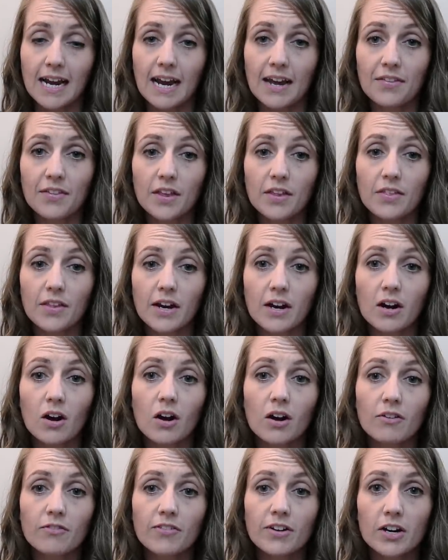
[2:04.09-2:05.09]
And then there
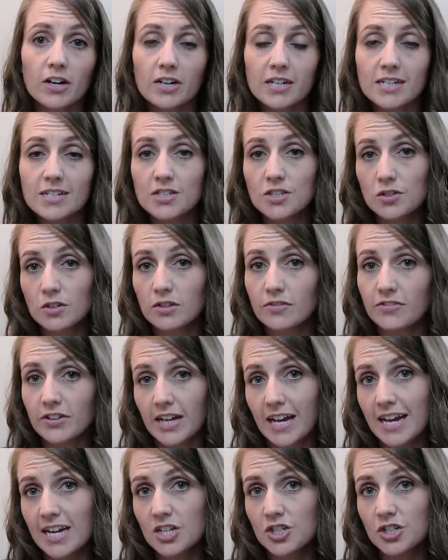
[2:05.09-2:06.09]
are various
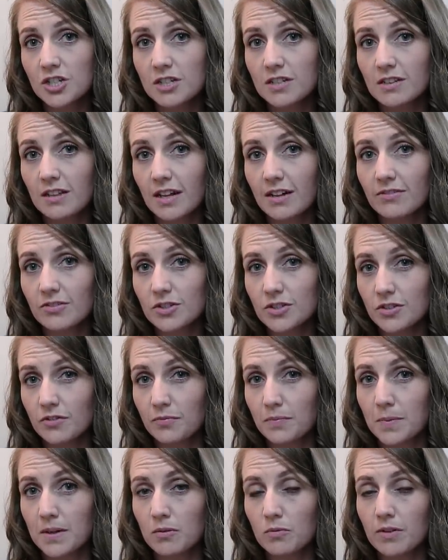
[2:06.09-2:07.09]
certification levels
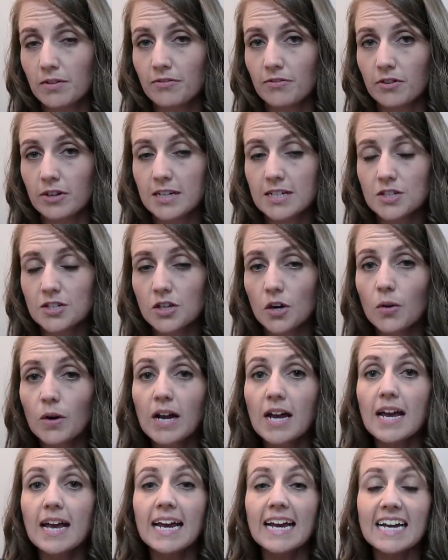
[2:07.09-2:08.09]
of midwifery.
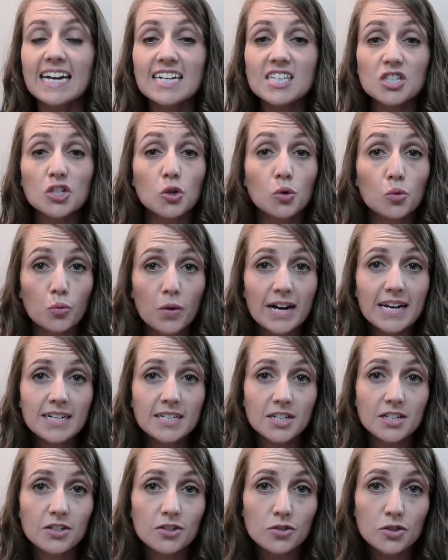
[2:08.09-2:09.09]
So it's
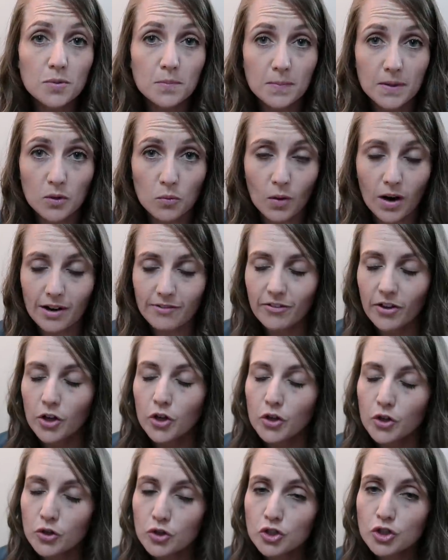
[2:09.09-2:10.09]
great to use a midwife.
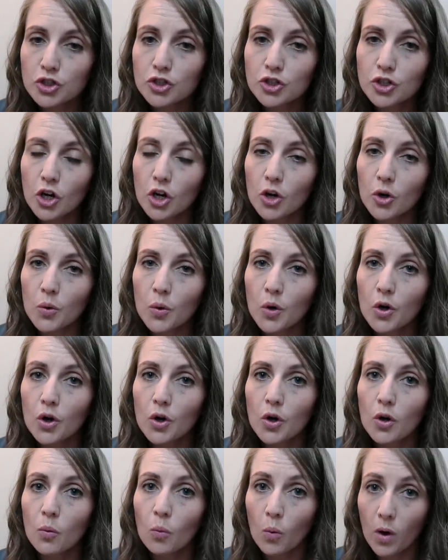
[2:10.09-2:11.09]
You should know
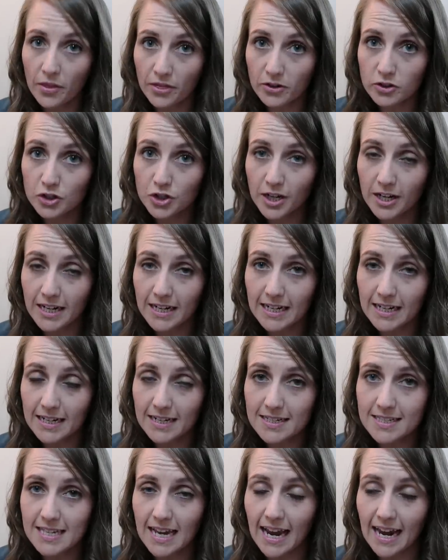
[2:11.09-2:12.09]
what their training
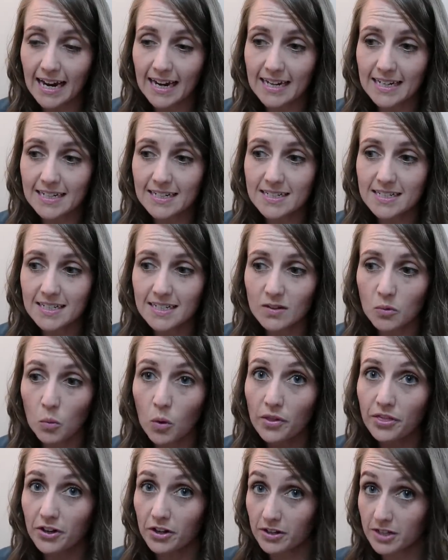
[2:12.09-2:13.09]
is and
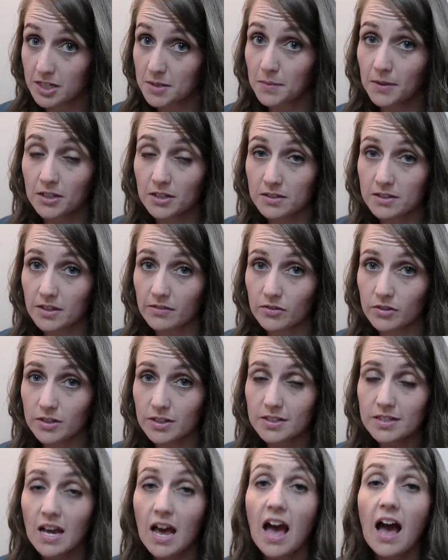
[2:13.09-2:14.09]
what their experience level
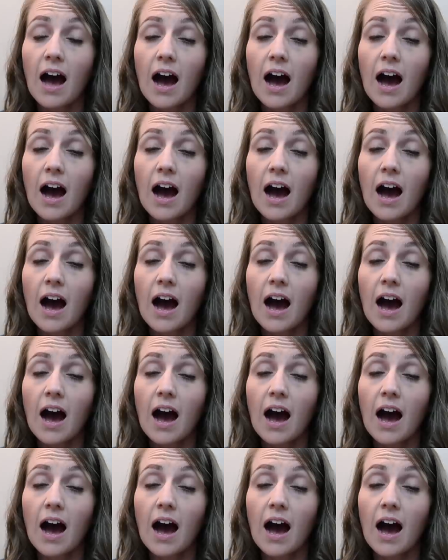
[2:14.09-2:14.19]
is.